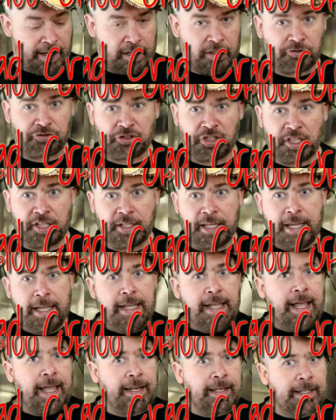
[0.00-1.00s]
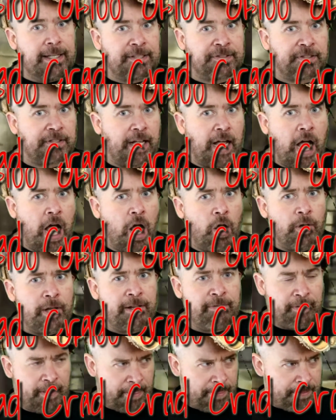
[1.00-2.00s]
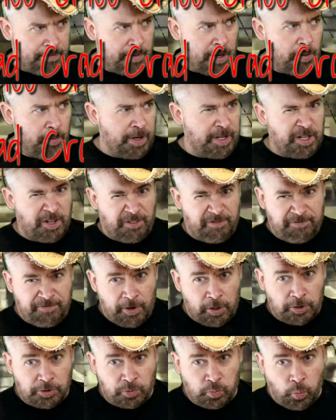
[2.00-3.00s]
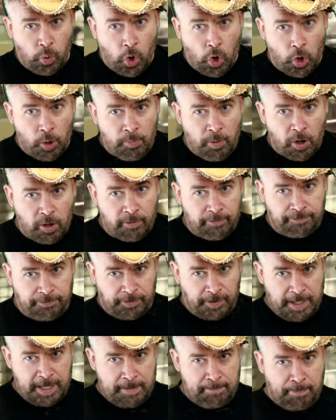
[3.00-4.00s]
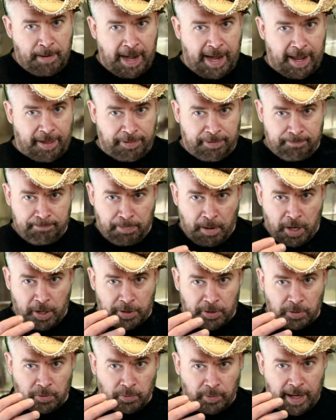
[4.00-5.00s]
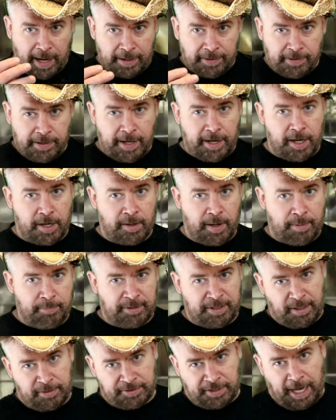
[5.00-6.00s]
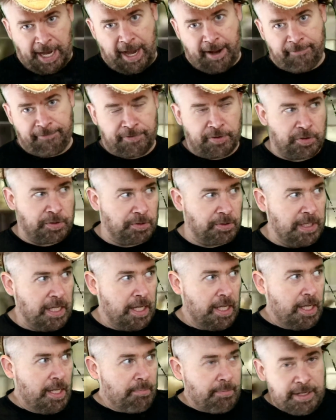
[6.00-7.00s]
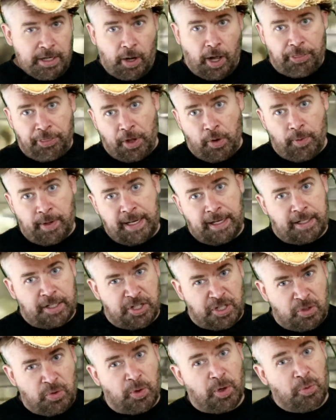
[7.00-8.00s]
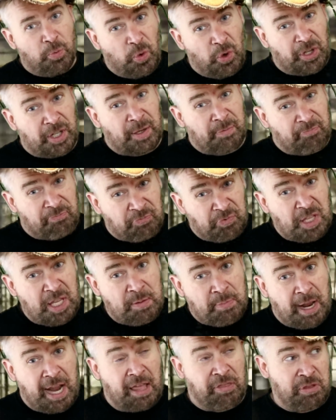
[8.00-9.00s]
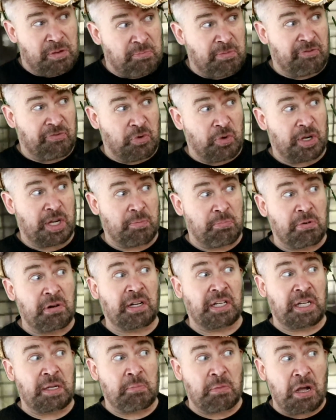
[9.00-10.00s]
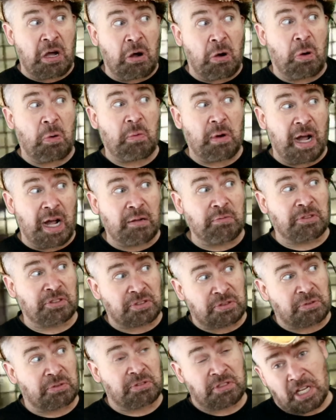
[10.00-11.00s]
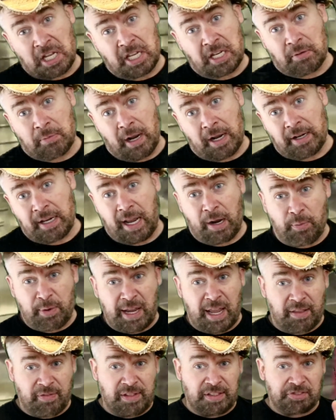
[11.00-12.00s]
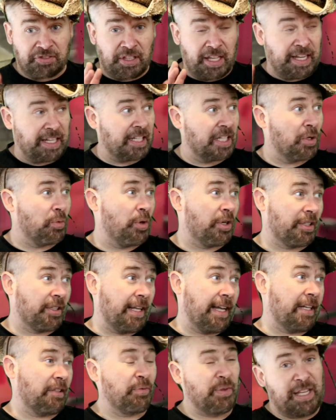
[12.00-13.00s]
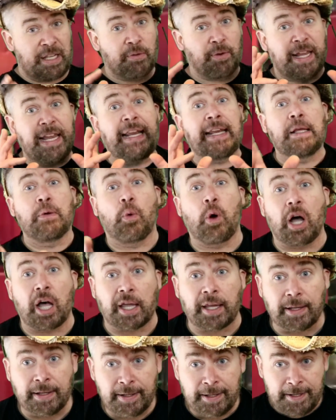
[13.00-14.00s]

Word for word: there, son. And listen, I'll even throw in your first Walmart flea bath bottle right there. I mean, that's half full. You know, I throw it in because you're going to want to flea bath him before you bring him home. I'm just going to tell you right now, we had this thing go on last week. Anyway,